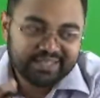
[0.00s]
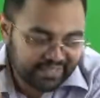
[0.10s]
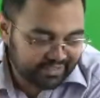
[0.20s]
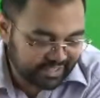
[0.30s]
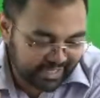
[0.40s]

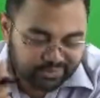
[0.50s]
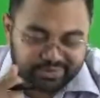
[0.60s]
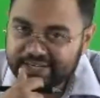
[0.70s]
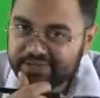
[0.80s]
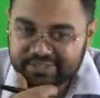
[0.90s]
in trying to
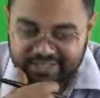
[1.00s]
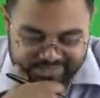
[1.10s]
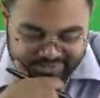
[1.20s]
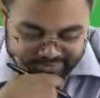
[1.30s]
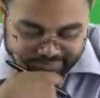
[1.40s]
get your
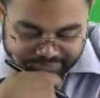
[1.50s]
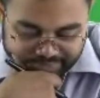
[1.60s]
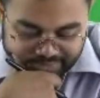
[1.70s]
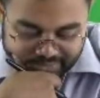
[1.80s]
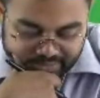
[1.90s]
answer.
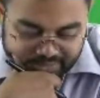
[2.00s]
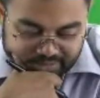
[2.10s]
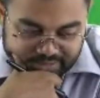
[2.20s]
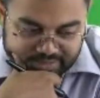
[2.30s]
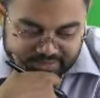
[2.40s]

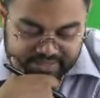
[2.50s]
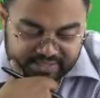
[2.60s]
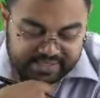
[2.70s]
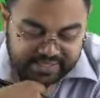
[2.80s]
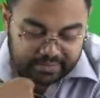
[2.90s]
Then
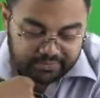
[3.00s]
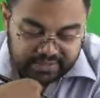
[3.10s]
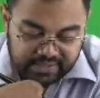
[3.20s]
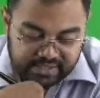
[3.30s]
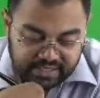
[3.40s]
the second
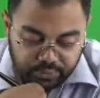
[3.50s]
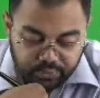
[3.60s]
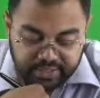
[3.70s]
one is, how